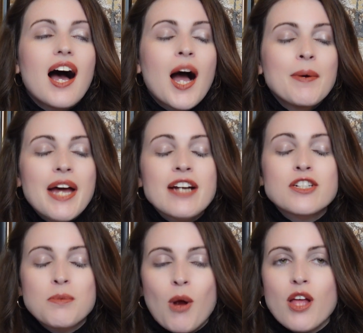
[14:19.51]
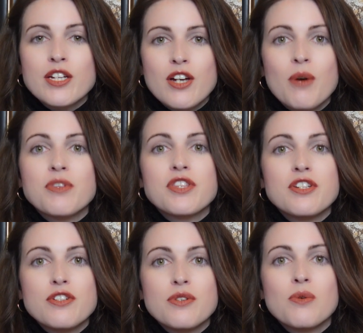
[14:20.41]
I would actually probably go with the
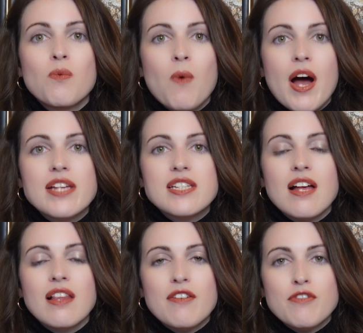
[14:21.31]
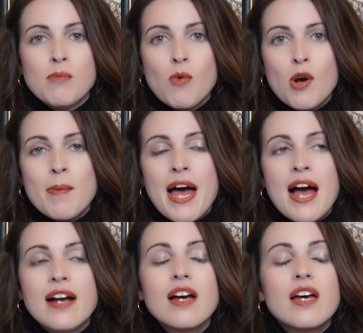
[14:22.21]
new YSL Left More
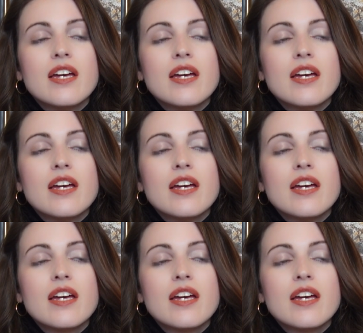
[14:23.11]
bag.